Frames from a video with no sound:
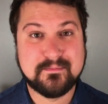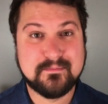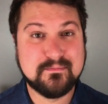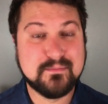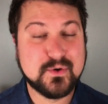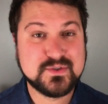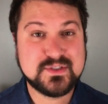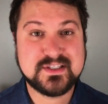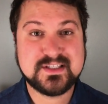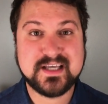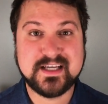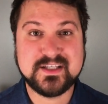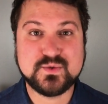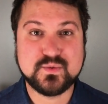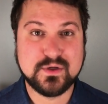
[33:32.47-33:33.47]
Most
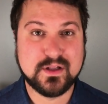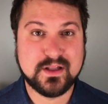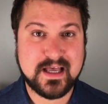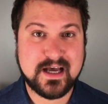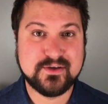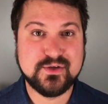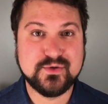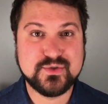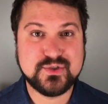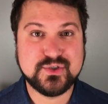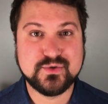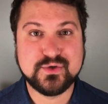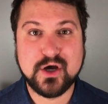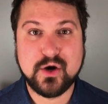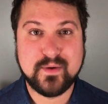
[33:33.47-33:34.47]
sites will allow you
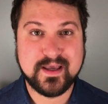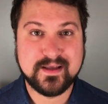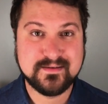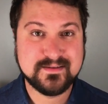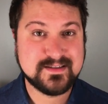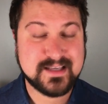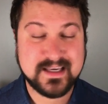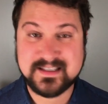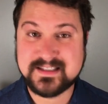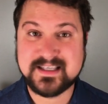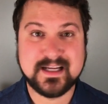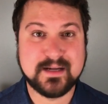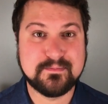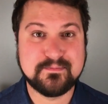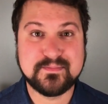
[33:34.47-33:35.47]
to go in, say,
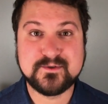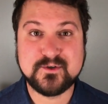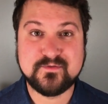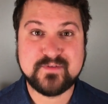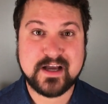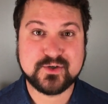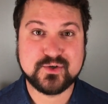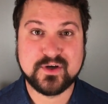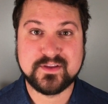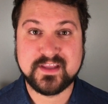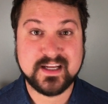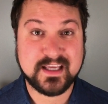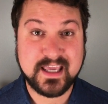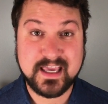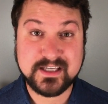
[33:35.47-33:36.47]
set up two-factor
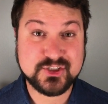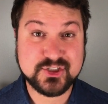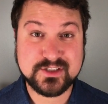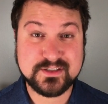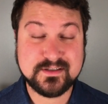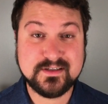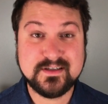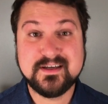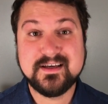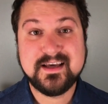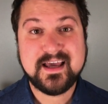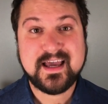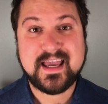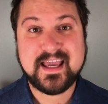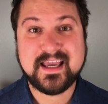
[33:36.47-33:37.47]
authentication,
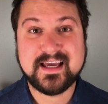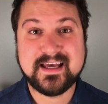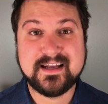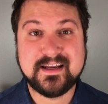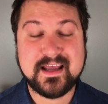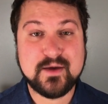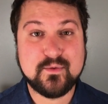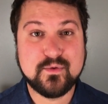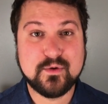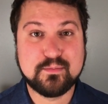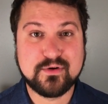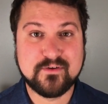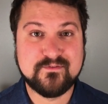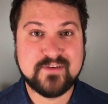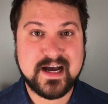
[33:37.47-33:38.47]
and it will
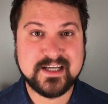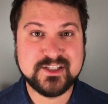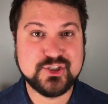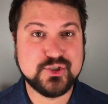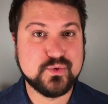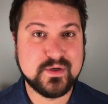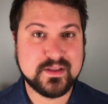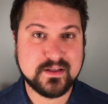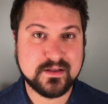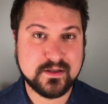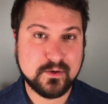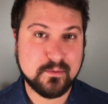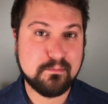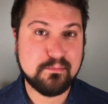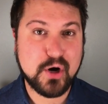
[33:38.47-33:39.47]
provide you with a
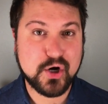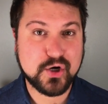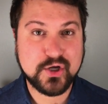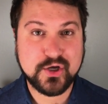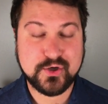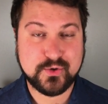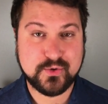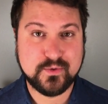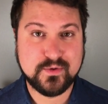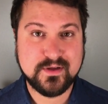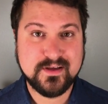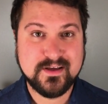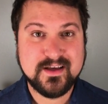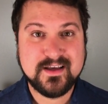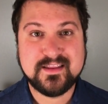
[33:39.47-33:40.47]
little barcode
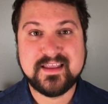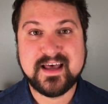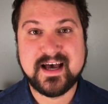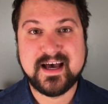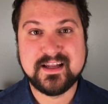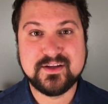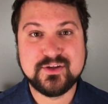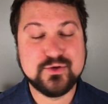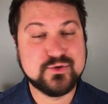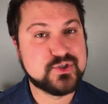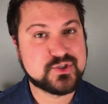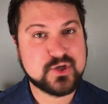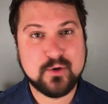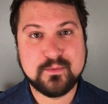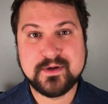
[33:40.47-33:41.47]
that you
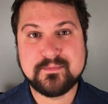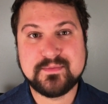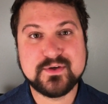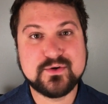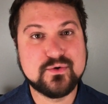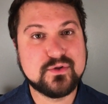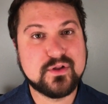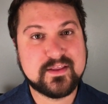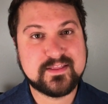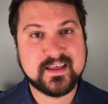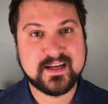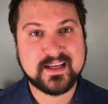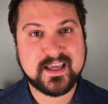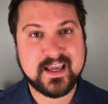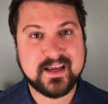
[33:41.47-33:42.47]
just open up the Google
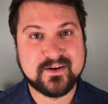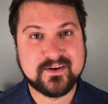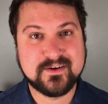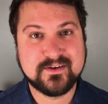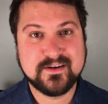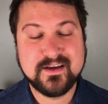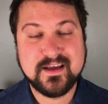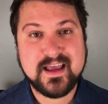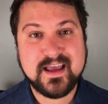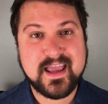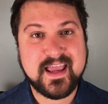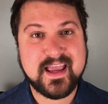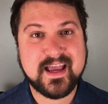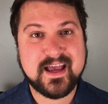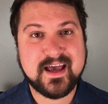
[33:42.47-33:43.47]
Authenticator
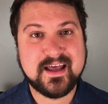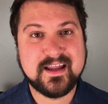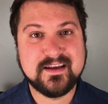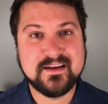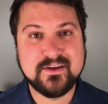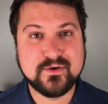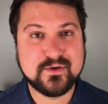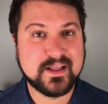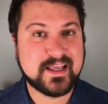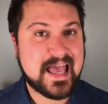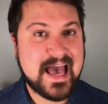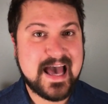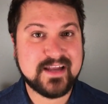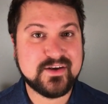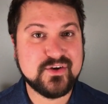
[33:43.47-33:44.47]
and you click
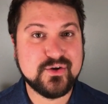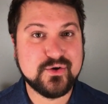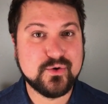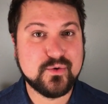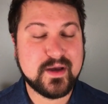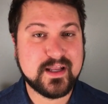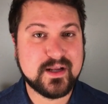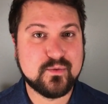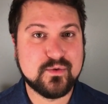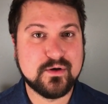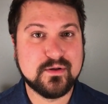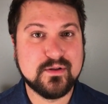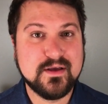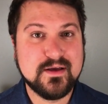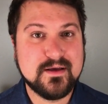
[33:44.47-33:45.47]
Add New, and it
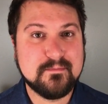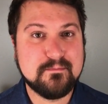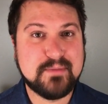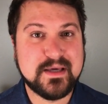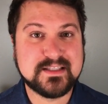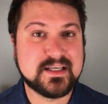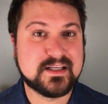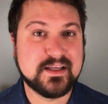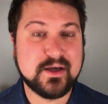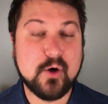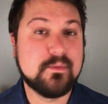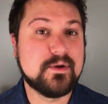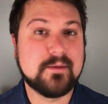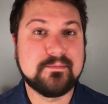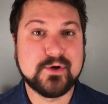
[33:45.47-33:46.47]
will basically
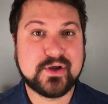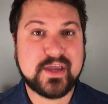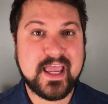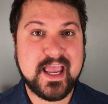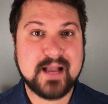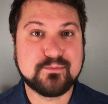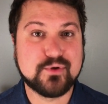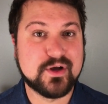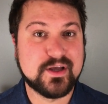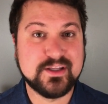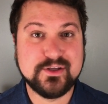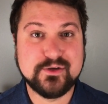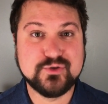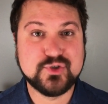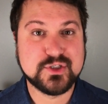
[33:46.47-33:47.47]
open up your camera, and
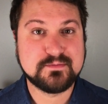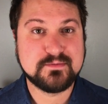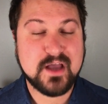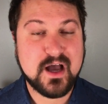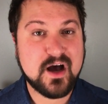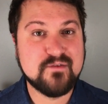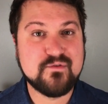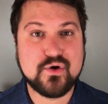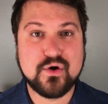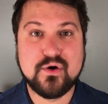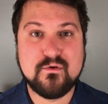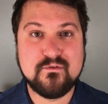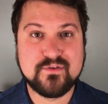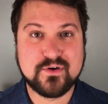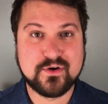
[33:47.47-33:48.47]
you just hover
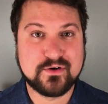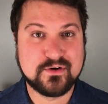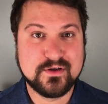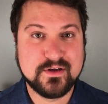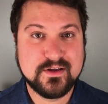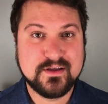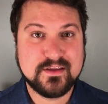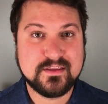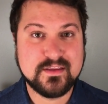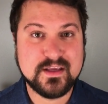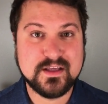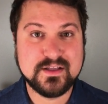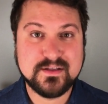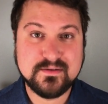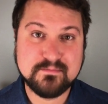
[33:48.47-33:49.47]
over
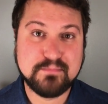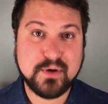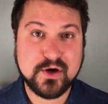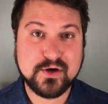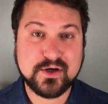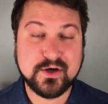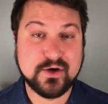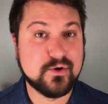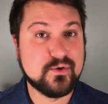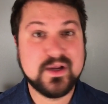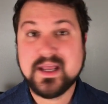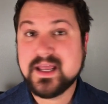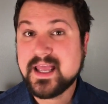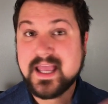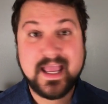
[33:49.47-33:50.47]
the barcode
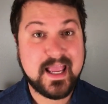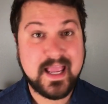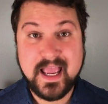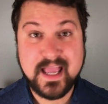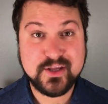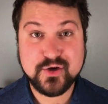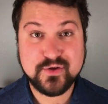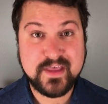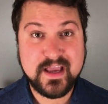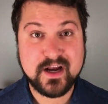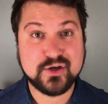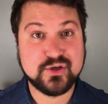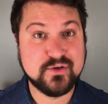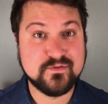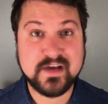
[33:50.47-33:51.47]
and you're there.
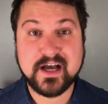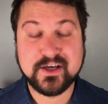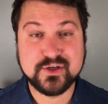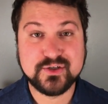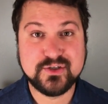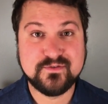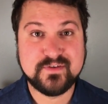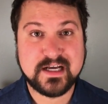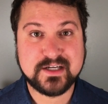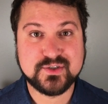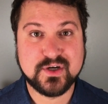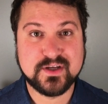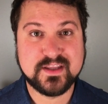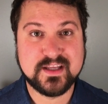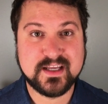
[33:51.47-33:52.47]
You've got your
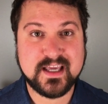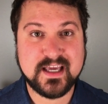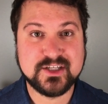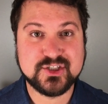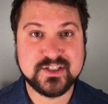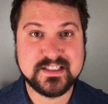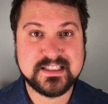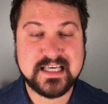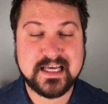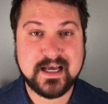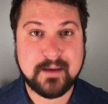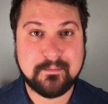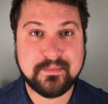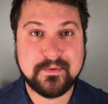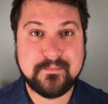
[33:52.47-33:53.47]
two-factor authentication set
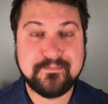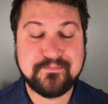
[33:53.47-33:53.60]
up.